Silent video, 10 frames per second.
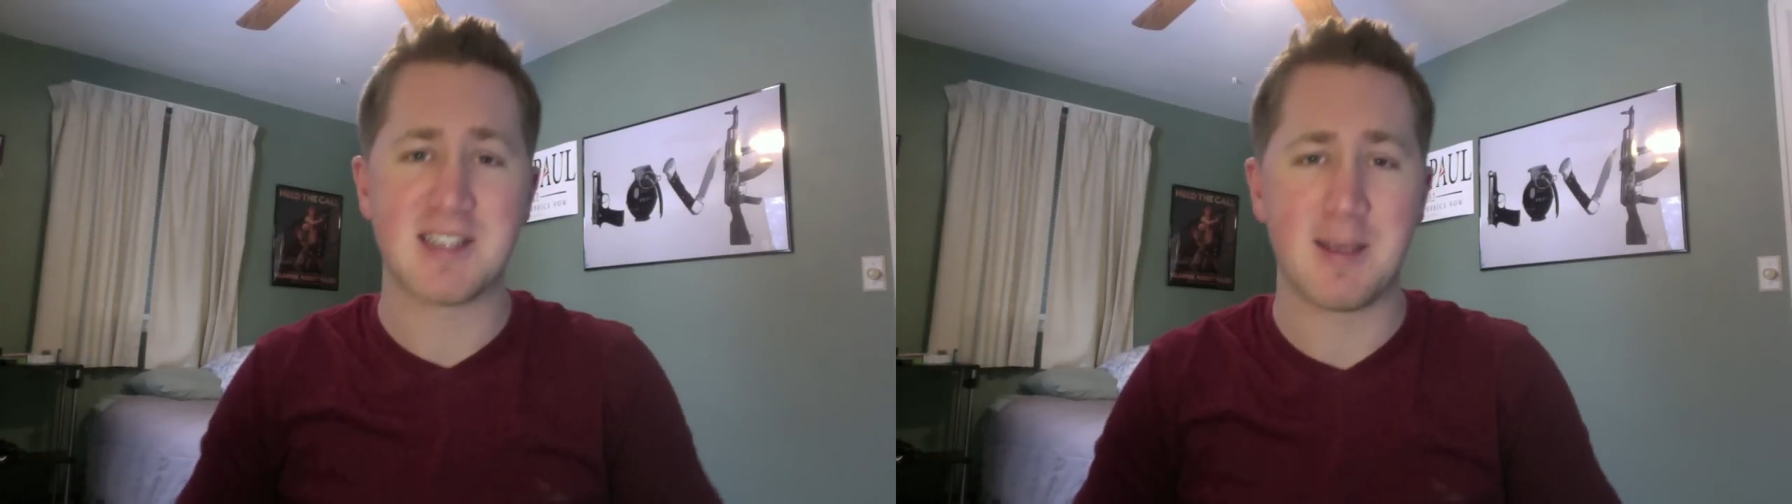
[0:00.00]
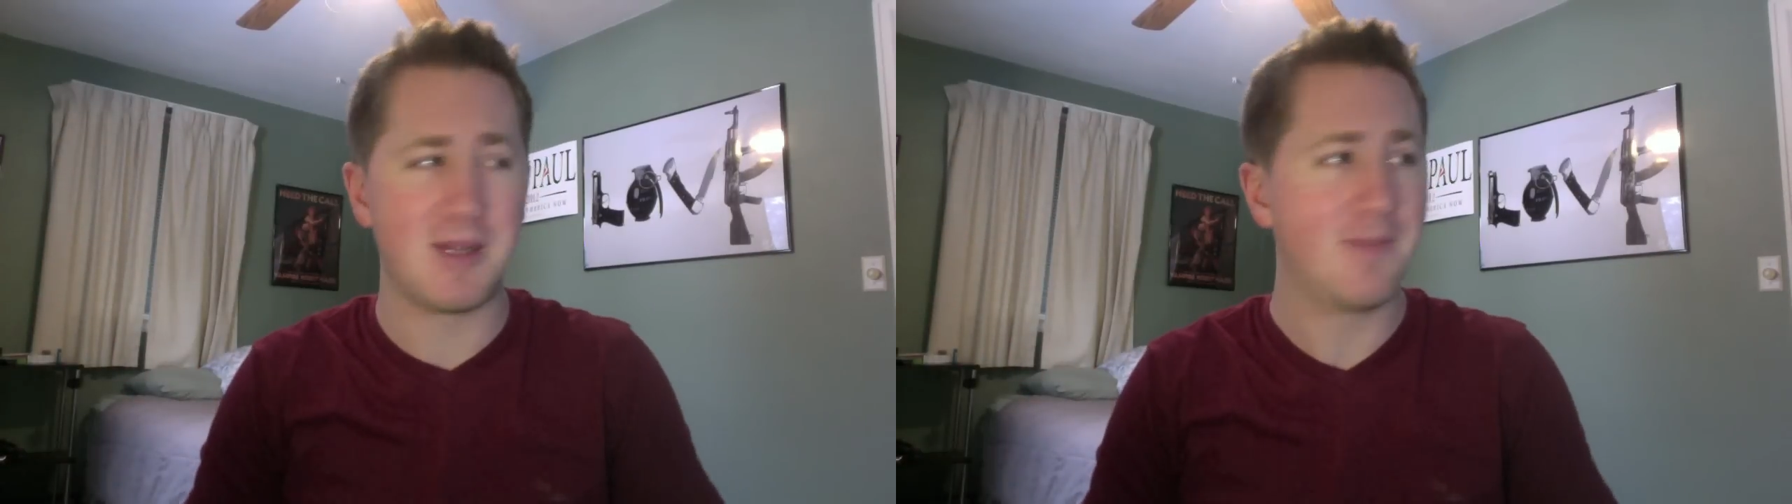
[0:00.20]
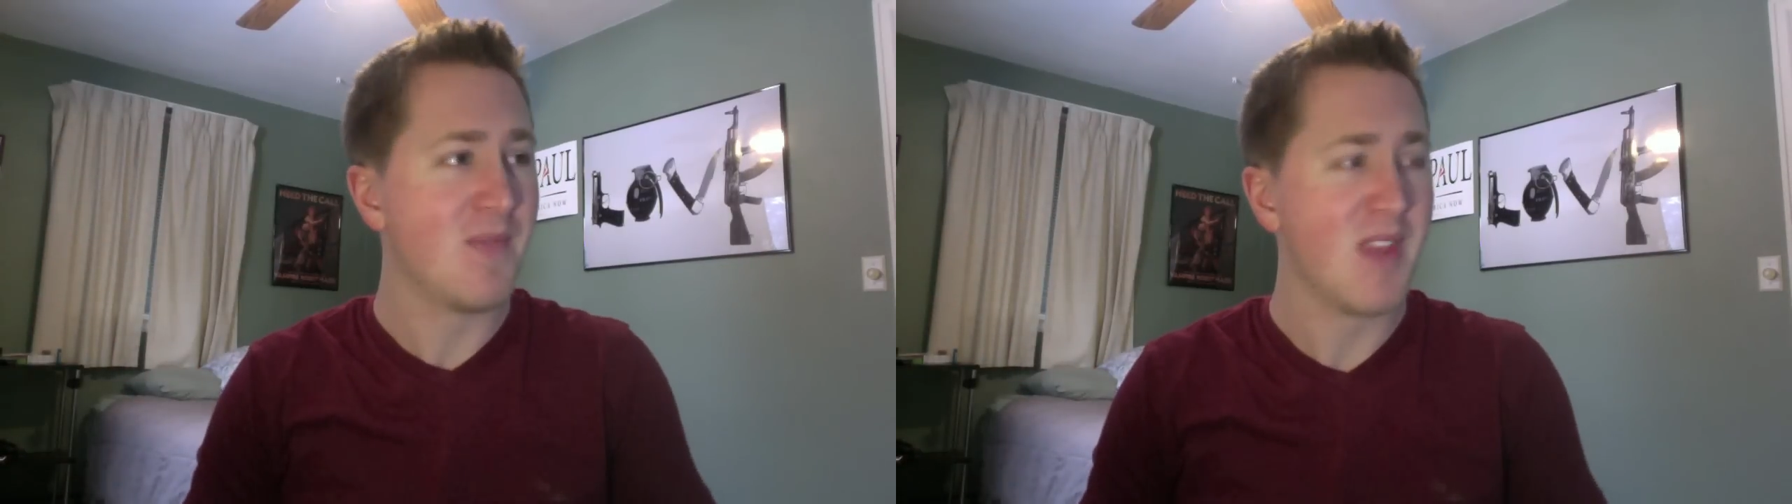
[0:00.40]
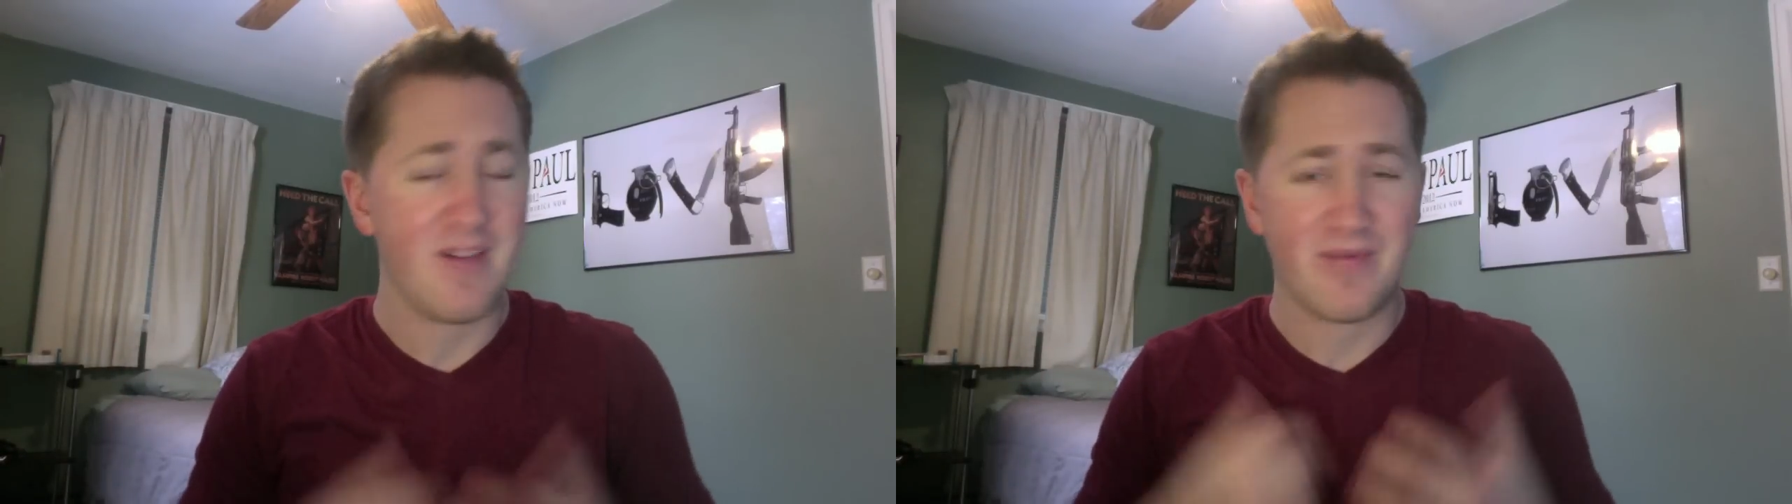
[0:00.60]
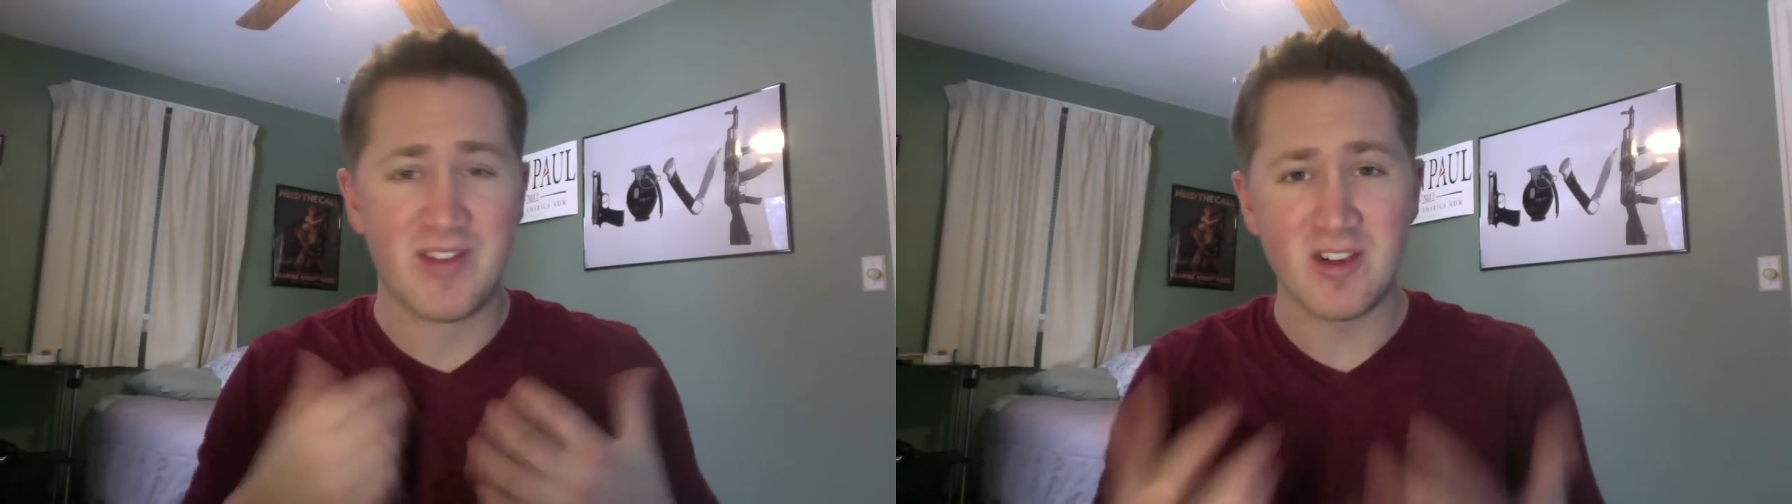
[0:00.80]
I mean,
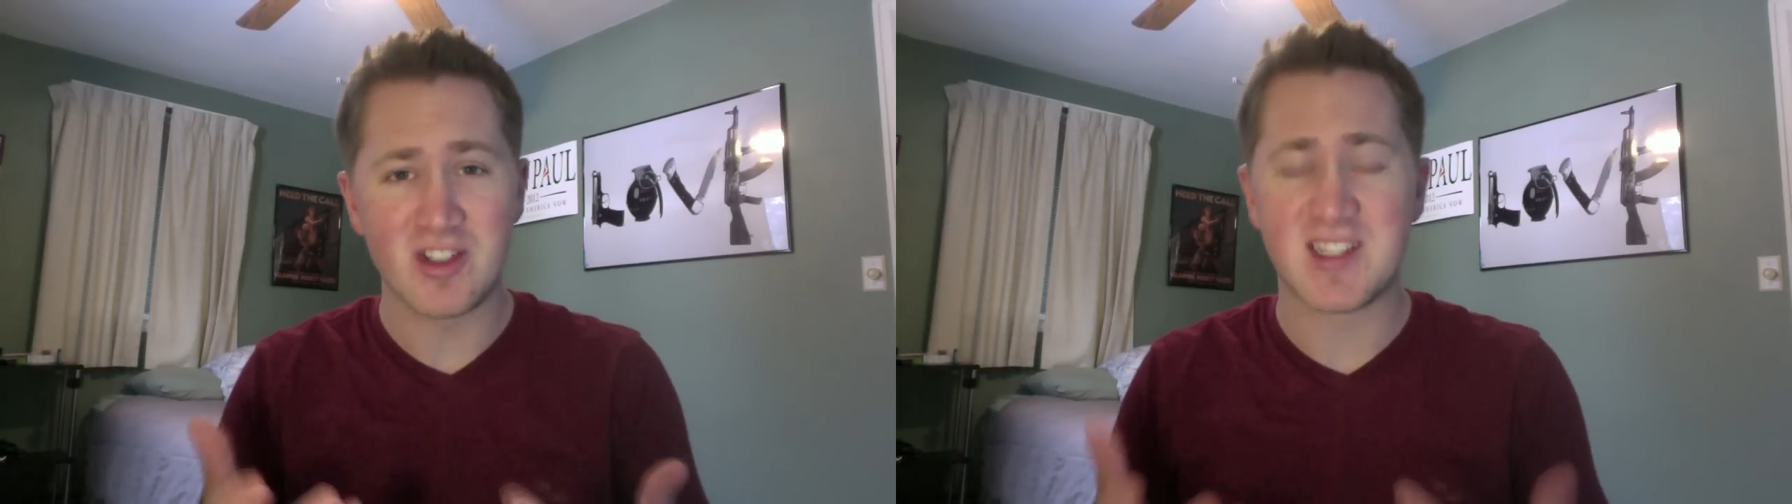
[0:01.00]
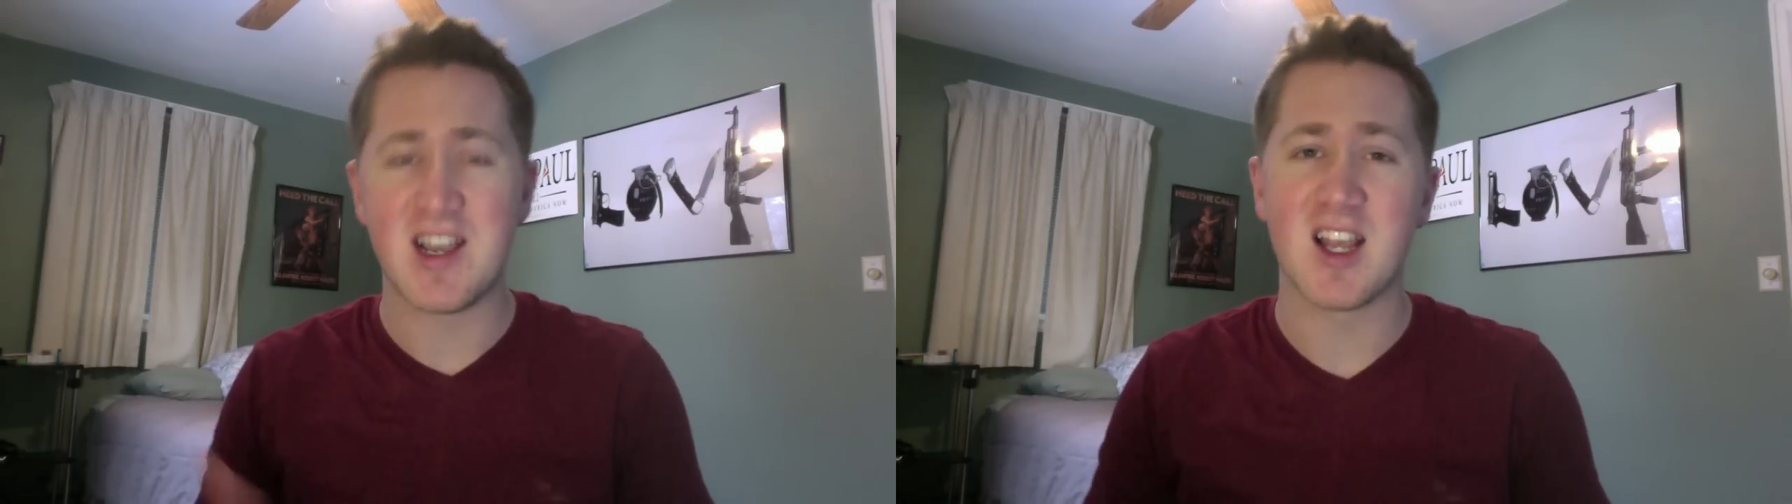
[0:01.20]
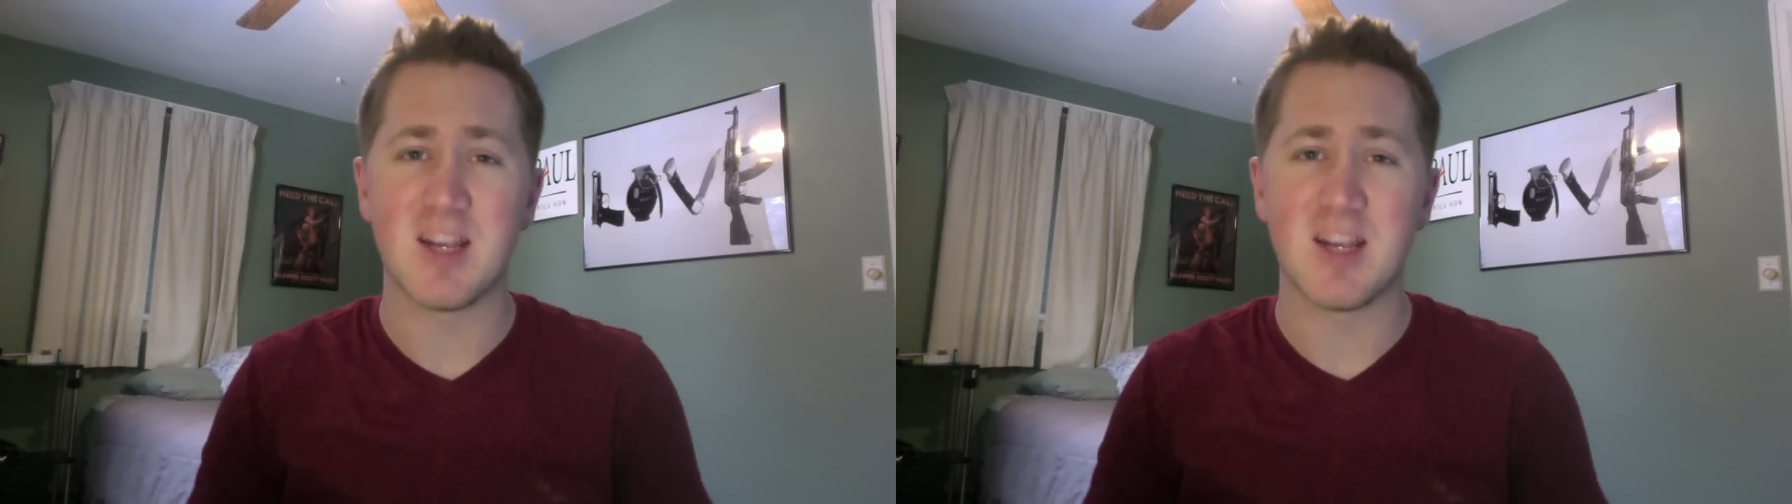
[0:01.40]
they're just talking